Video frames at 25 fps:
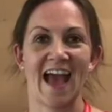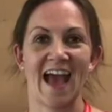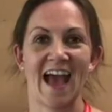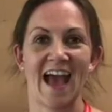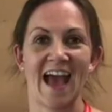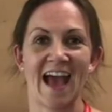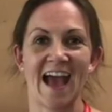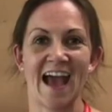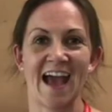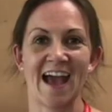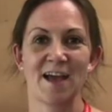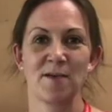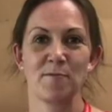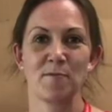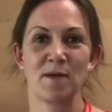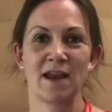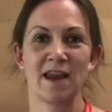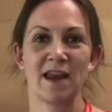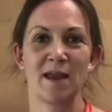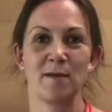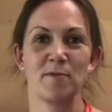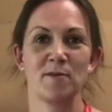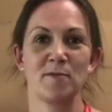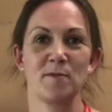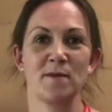Hi, my
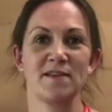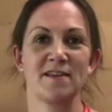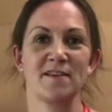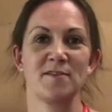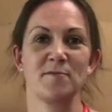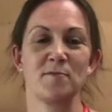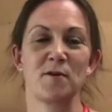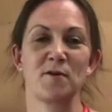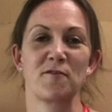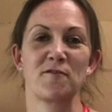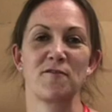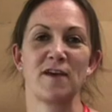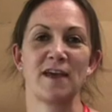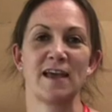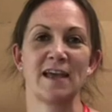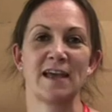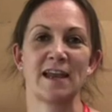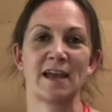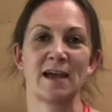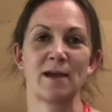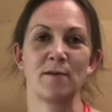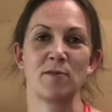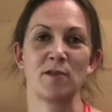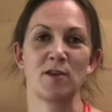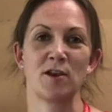name's Mrs. McPhee and
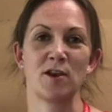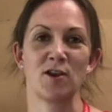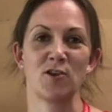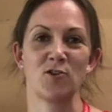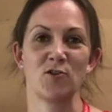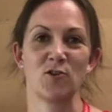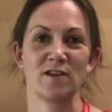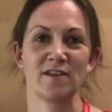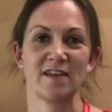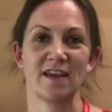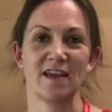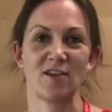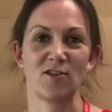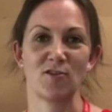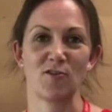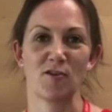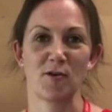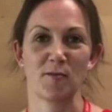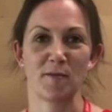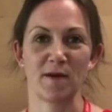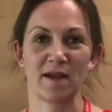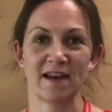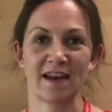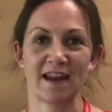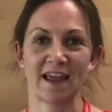I'm the nursery teacher
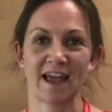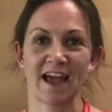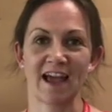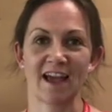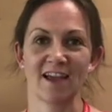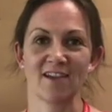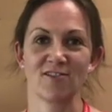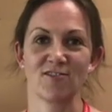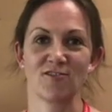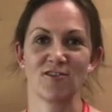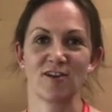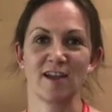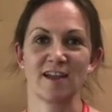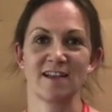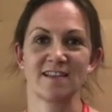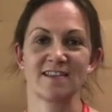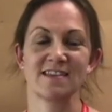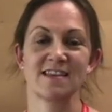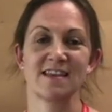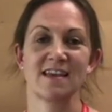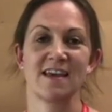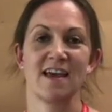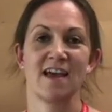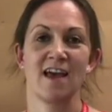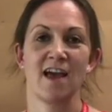at Bentley High Street.
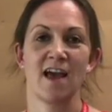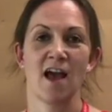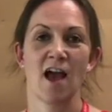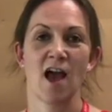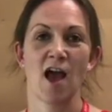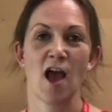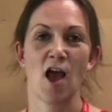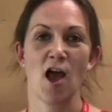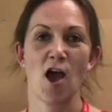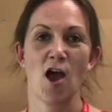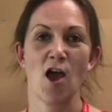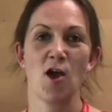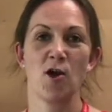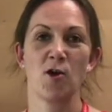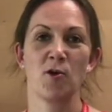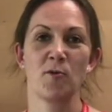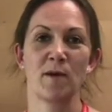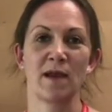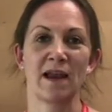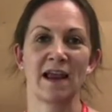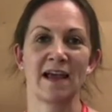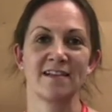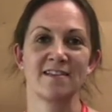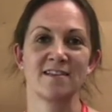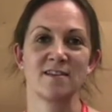At home, I
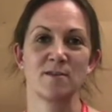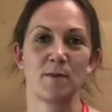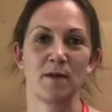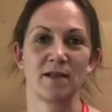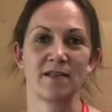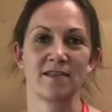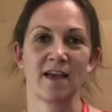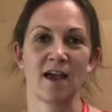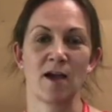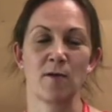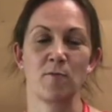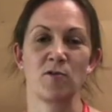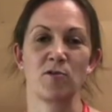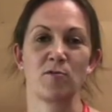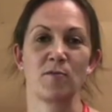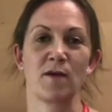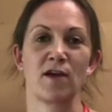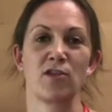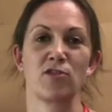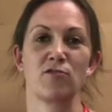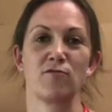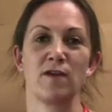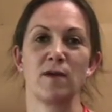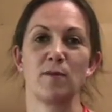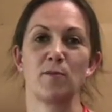like to spend time with my
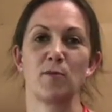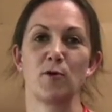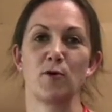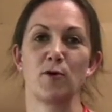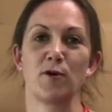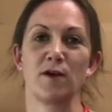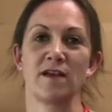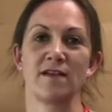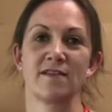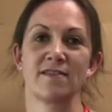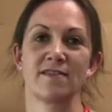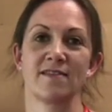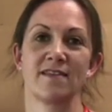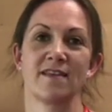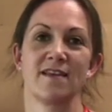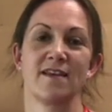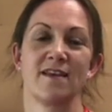three boys,